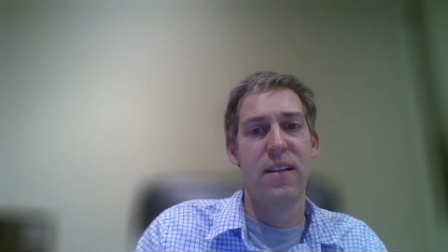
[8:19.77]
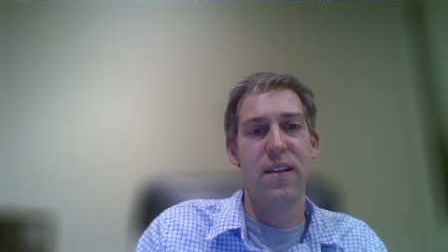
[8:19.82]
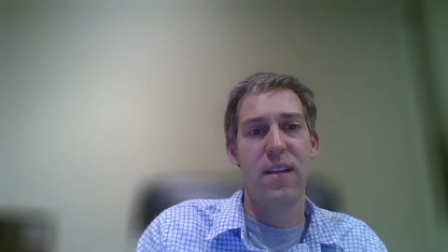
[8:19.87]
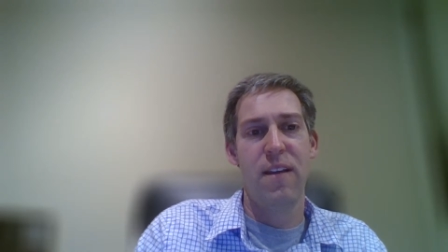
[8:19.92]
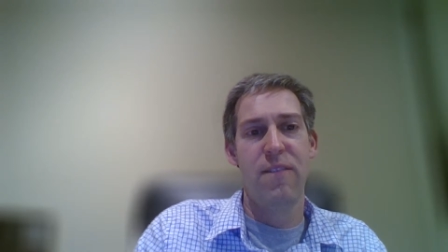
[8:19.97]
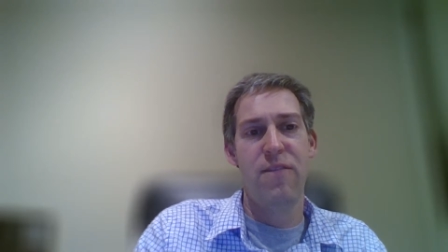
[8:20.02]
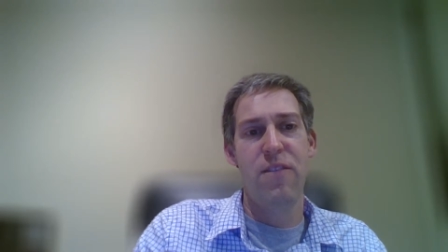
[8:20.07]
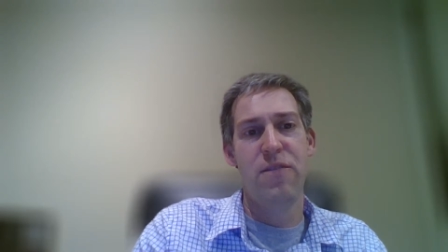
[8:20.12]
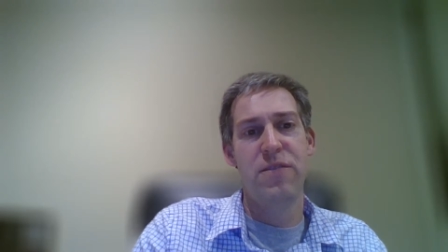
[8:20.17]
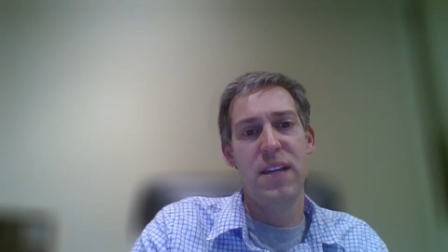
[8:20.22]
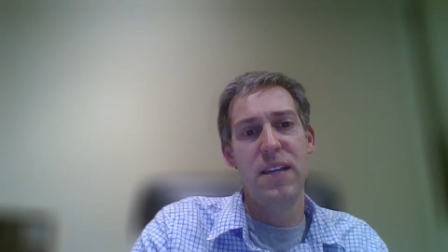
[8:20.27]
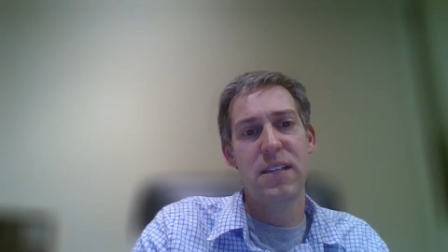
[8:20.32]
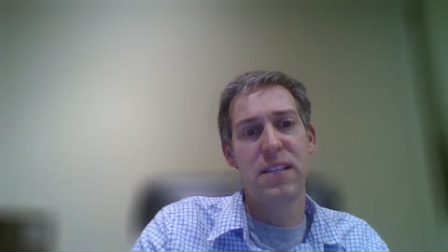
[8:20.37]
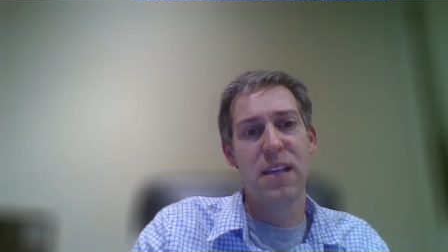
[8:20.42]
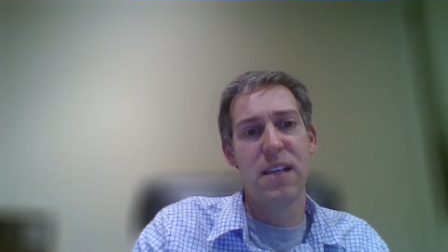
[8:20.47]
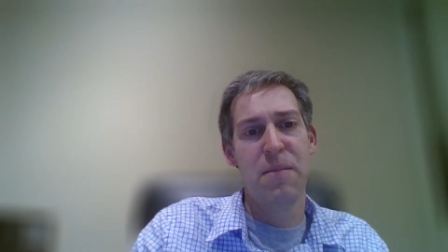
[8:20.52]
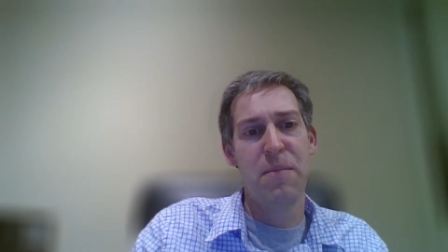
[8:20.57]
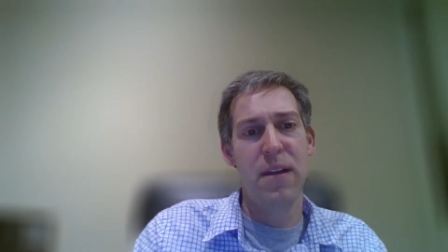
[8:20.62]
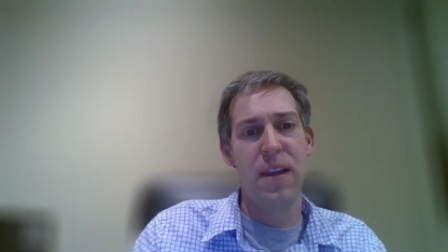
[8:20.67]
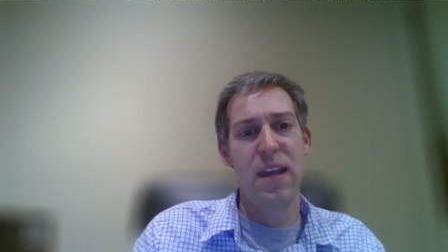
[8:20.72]
If you've seen
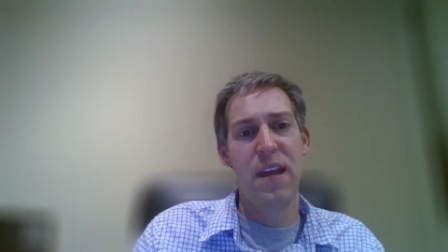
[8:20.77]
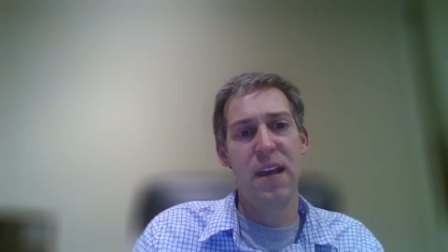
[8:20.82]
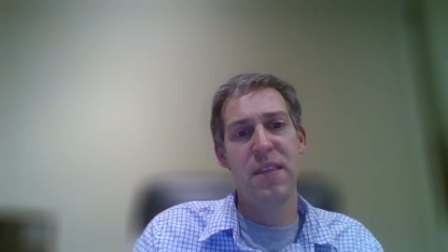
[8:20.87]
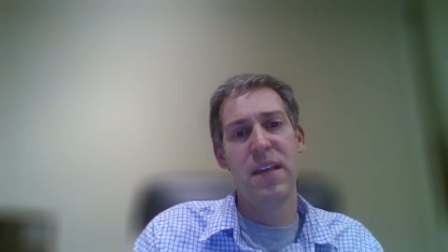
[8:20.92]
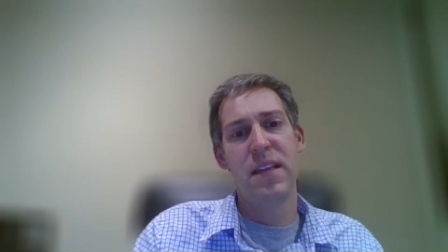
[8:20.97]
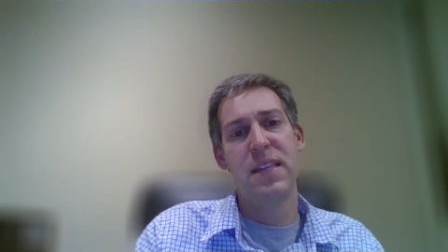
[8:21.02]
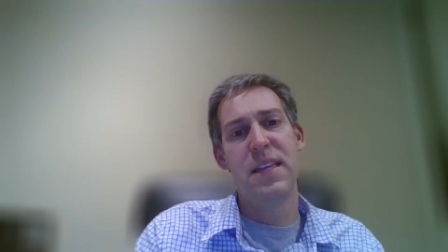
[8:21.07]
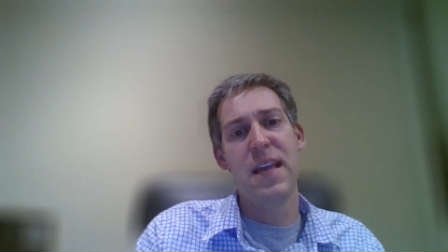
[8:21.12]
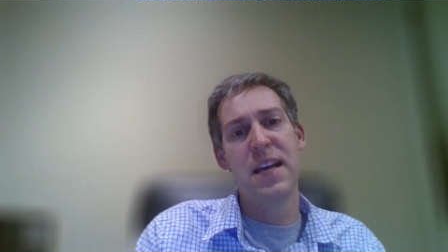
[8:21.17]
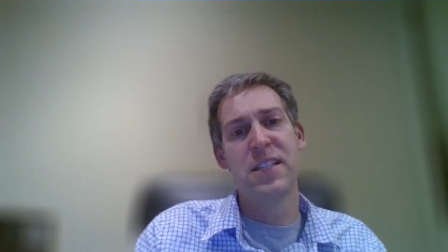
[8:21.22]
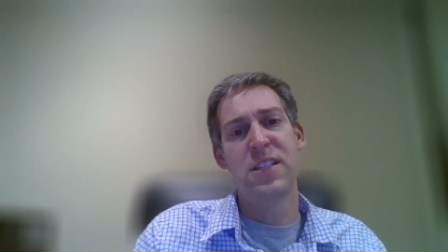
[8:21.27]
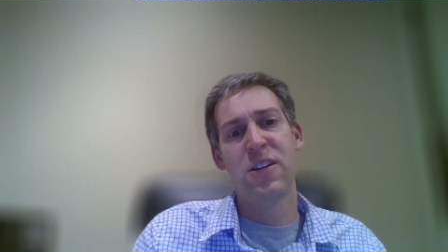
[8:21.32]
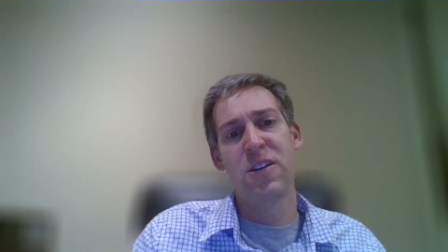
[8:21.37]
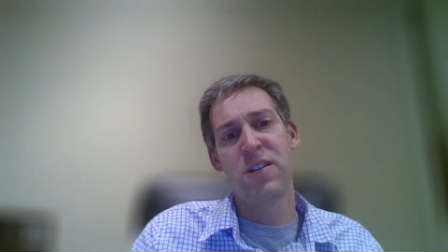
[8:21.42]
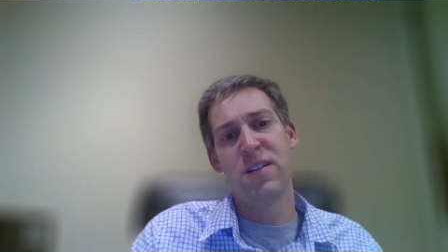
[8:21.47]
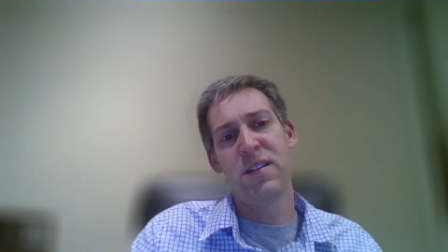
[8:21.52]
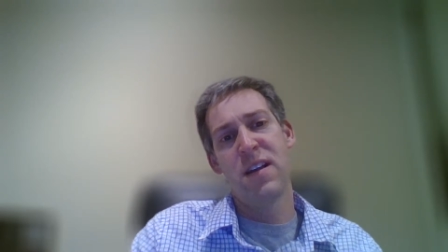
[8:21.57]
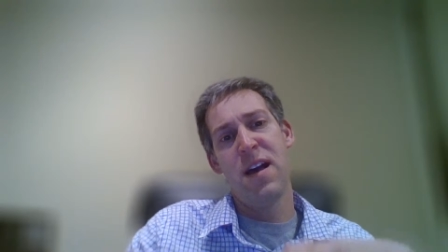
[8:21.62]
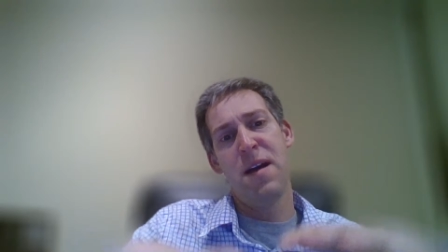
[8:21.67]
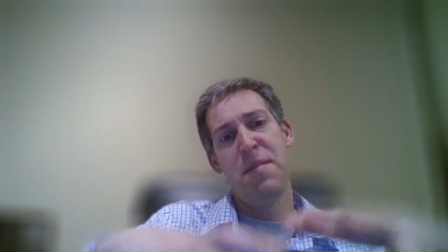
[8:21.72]
somebody in the
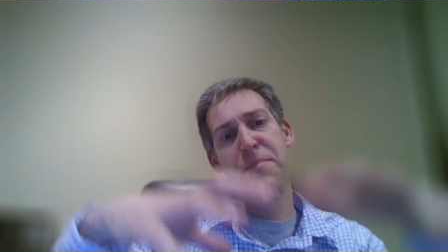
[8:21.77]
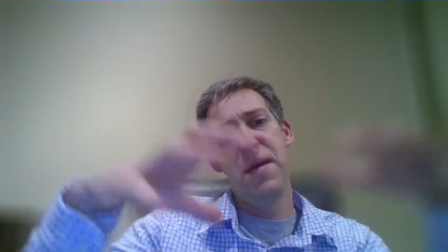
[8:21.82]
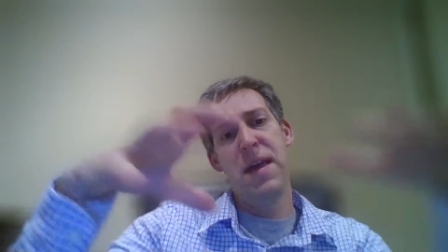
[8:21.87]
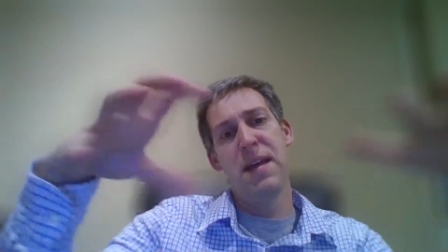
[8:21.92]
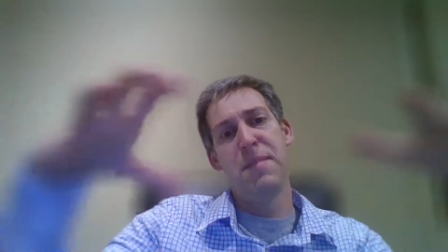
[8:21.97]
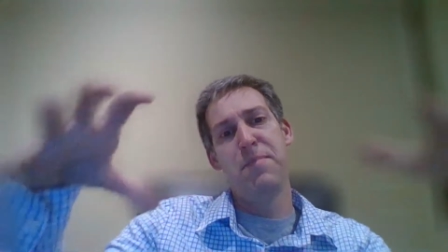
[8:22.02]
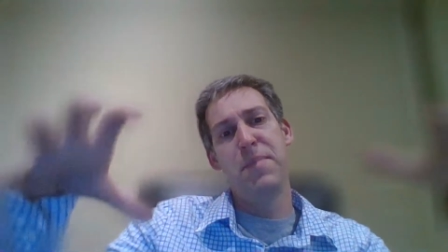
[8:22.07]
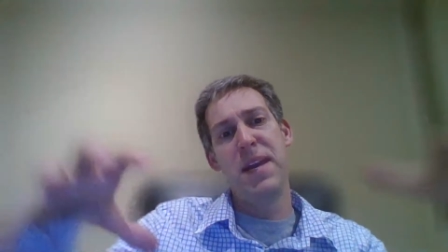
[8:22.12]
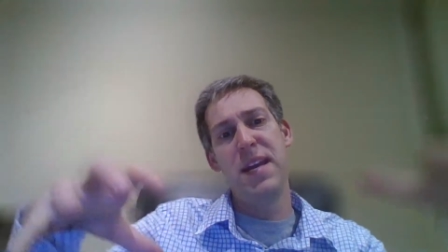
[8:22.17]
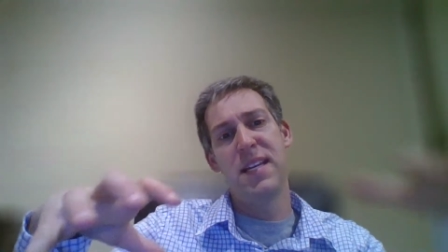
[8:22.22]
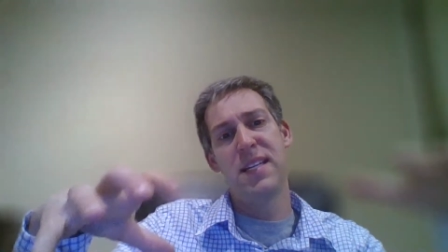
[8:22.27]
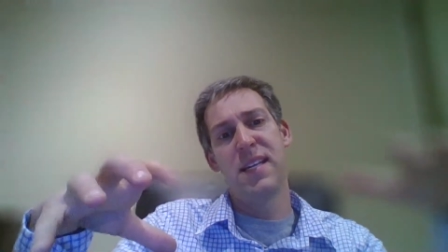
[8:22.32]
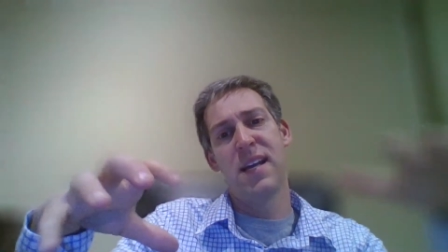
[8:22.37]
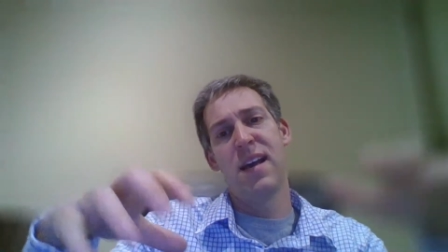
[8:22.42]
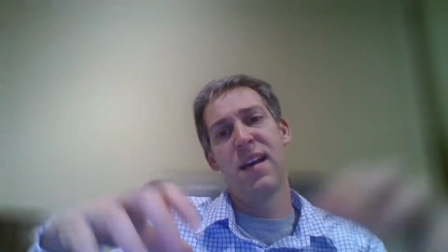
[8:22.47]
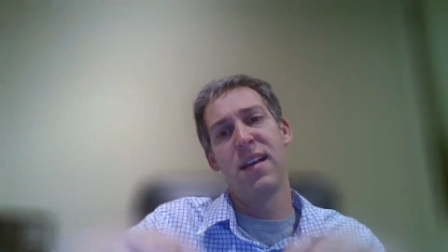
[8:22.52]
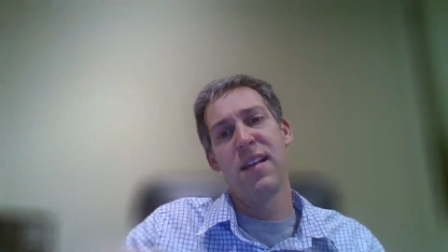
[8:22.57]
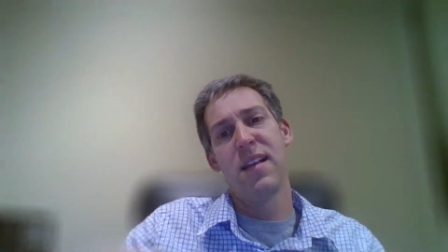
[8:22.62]
desert bake pita,